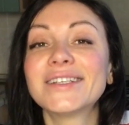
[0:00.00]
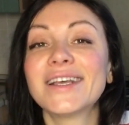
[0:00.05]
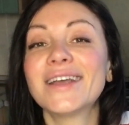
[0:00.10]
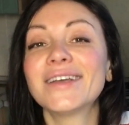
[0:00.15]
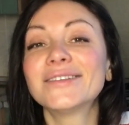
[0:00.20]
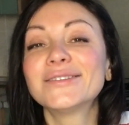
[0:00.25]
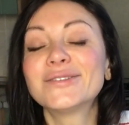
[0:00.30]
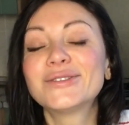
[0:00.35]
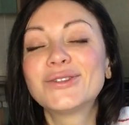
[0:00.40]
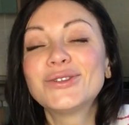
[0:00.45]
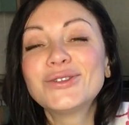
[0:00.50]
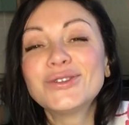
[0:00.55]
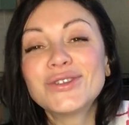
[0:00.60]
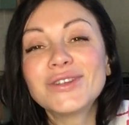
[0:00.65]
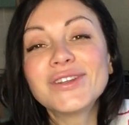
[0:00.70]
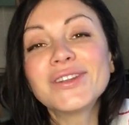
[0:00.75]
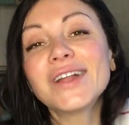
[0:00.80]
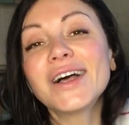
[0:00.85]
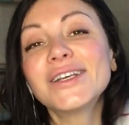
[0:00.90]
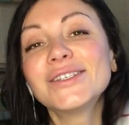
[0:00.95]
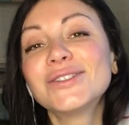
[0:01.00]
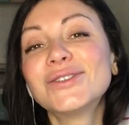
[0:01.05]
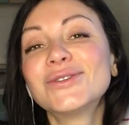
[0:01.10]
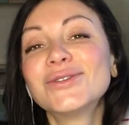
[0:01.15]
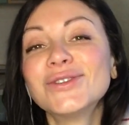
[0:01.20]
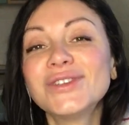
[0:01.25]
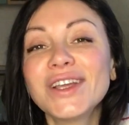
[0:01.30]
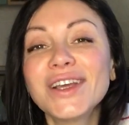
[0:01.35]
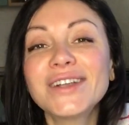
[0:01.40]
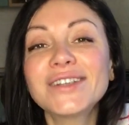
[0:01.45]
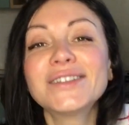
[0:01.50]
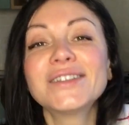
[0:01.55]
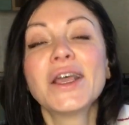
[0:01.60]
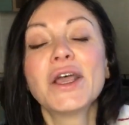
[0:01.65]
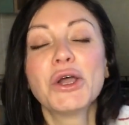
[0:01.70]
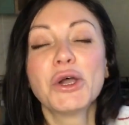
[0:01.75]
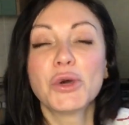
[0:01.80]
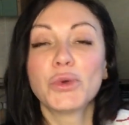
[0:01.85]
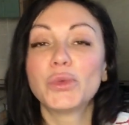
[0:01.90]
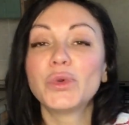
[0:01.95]
And during the last two years,
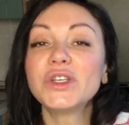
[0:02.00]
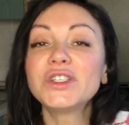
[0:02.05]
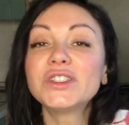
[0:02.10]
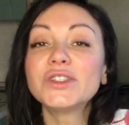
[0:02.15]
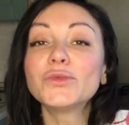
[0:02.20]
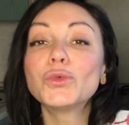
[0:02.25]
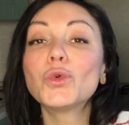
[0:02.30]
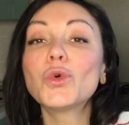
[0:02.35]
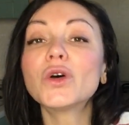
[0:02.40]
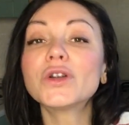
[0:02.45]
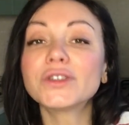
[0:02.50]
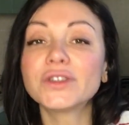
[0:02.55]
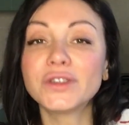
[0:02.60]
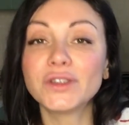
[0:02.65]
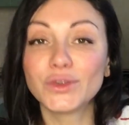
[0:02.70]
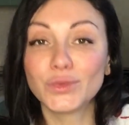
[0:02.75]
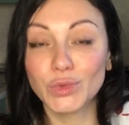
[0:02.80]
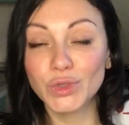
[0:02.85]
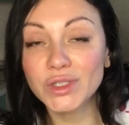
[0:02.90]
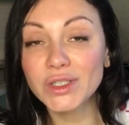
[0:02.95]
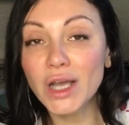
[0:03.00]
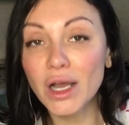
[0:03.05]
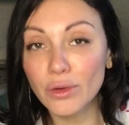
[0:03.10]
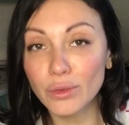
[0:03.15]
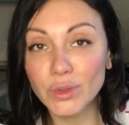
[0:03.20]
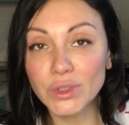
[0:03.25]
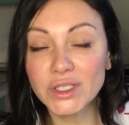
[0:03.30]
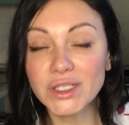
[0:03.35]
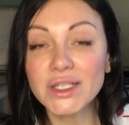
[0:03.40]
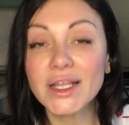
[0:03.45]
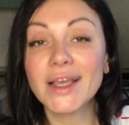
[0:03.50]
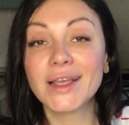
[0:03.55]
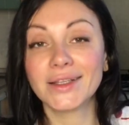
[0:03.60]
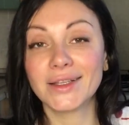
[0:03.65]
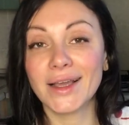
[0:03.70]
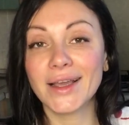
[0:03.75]
we divorced with our state.